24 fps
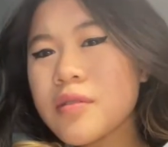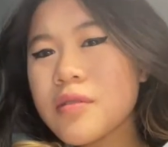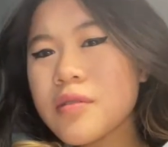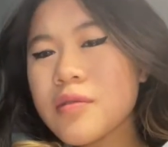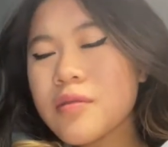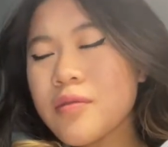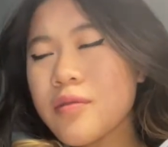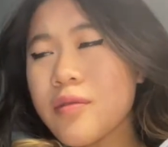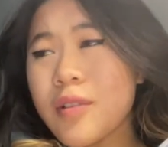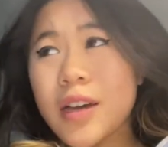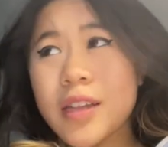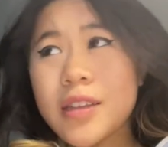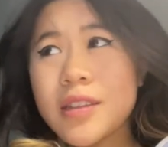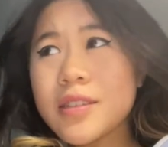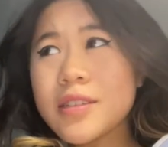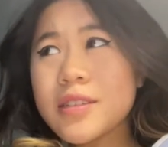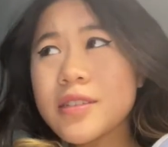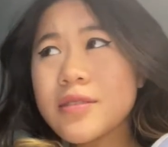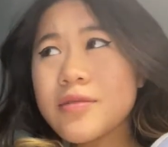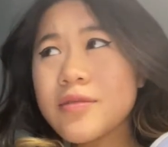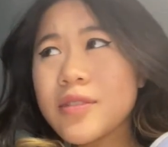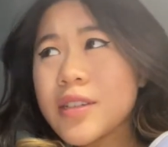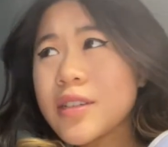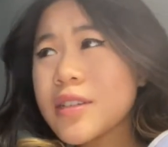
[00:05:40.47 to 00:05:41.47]
when
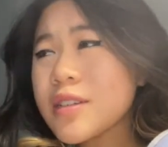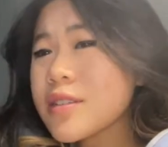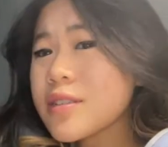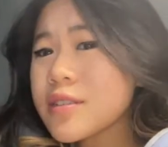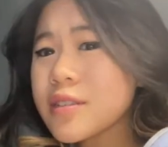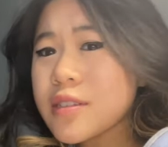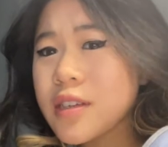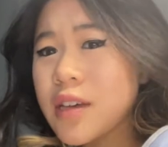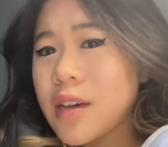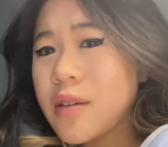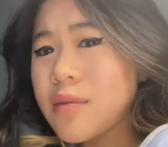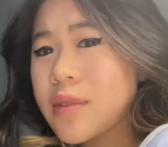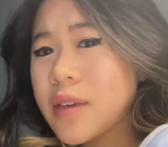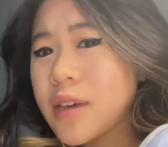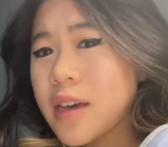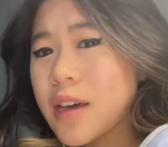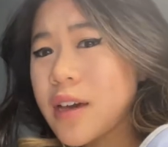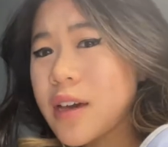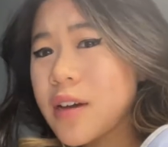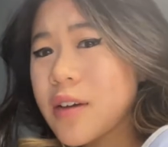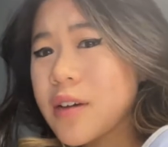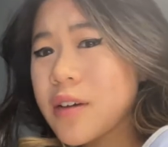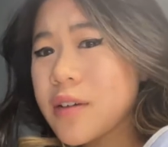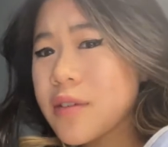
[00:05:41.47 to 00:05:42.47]
this video is coming out.